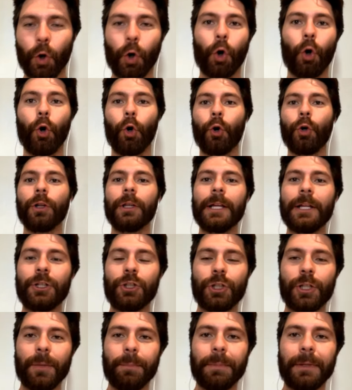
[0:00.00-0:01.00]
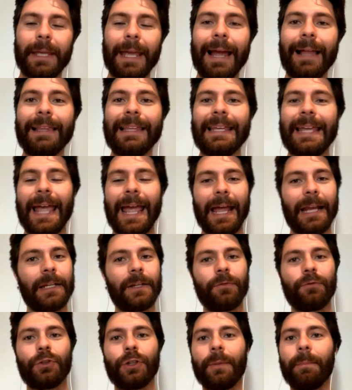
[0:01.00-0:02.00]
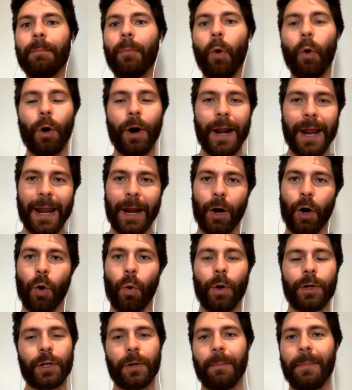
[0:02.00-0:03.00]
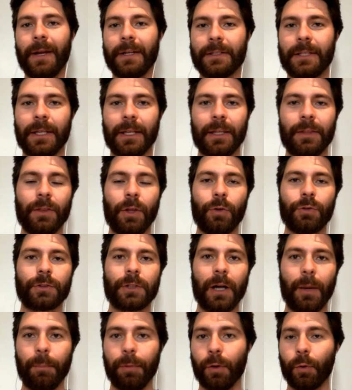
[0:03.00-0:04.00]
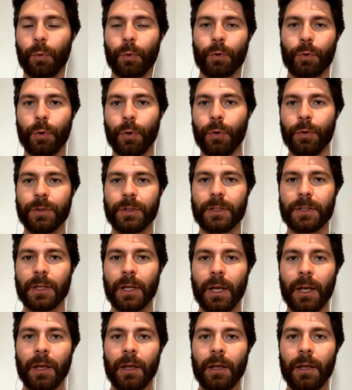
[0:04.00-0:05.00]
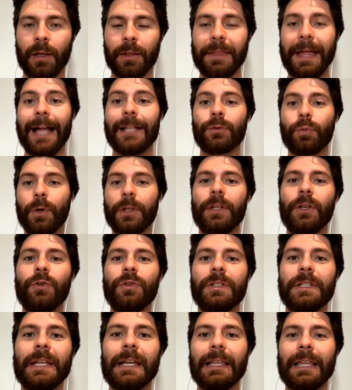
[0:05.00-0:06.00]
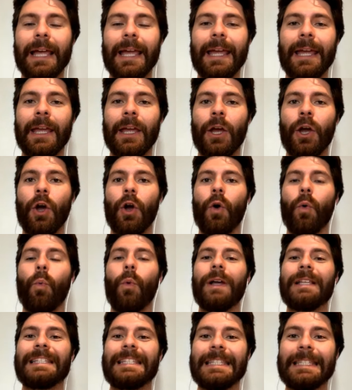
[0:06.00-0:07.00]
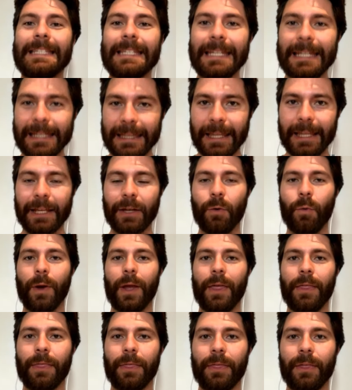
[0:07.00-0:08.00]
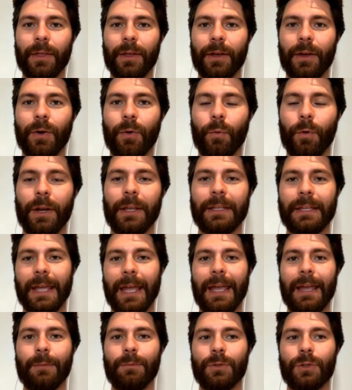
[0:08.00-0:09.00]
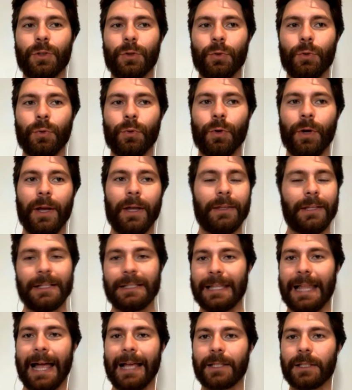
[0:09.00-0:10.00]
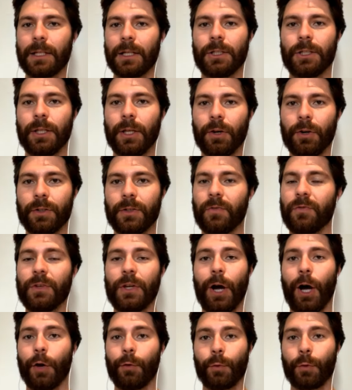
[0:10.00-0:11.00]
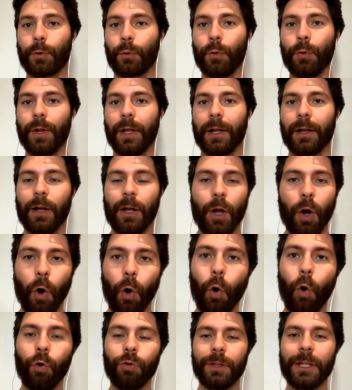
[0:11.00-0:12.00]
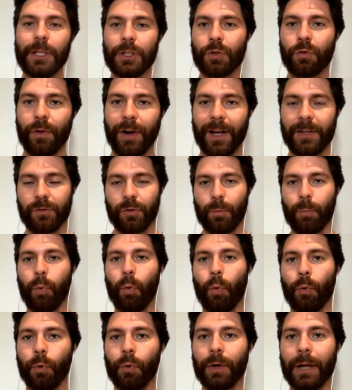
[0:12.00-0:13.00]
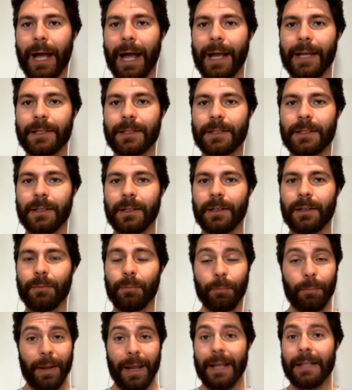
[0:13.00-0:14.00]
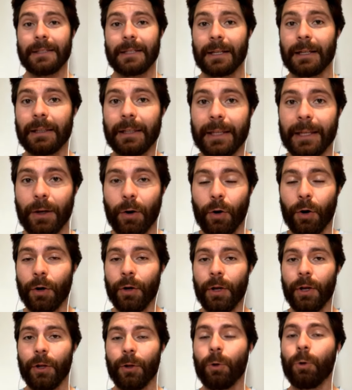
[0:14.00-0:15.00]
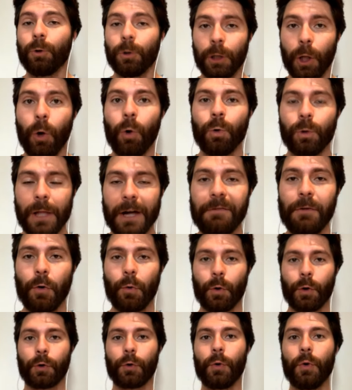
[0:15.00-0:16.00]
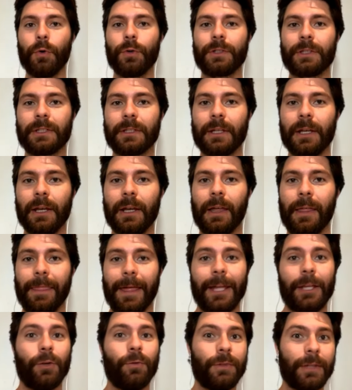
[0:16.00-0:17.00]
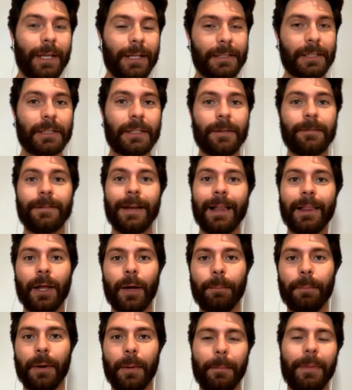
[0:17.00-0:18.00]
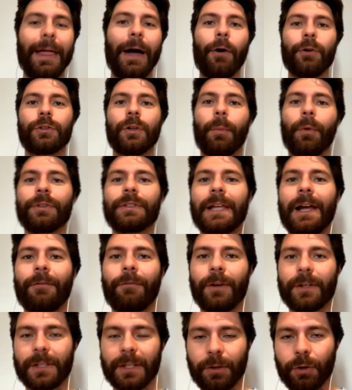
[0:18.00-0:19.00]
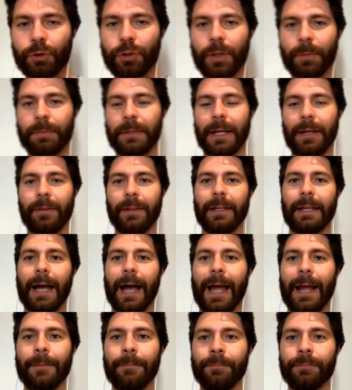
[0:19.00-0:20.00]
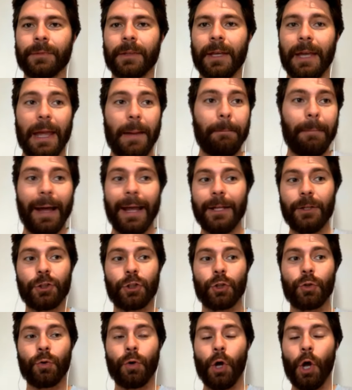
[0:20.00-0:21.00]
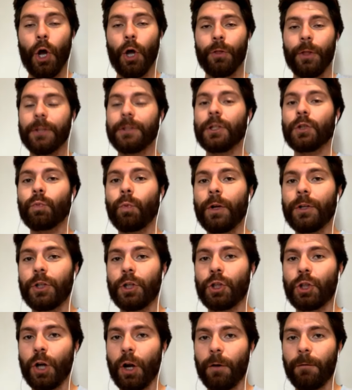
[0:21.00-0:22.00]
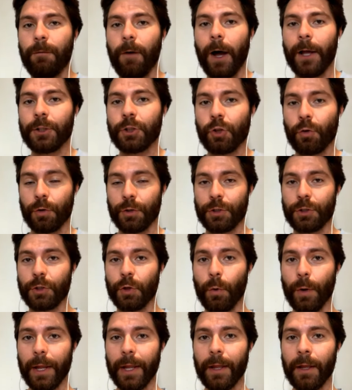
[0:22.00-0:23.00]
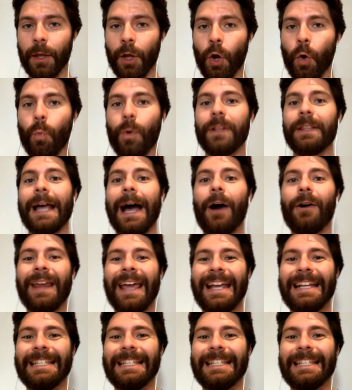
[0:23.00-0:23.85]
Early Chip Kelly, end of Jim Mora era when you're mixing in those couple of recruits. That's what UCLA was dealing with when it came to these last 6 years of non-recruiting. Only transfer portal guys, basically, or low-level recruits that you need to develop, but that was almost every single Chip Kelly guy. And mind you, this is what Deshaun Foster is doing without a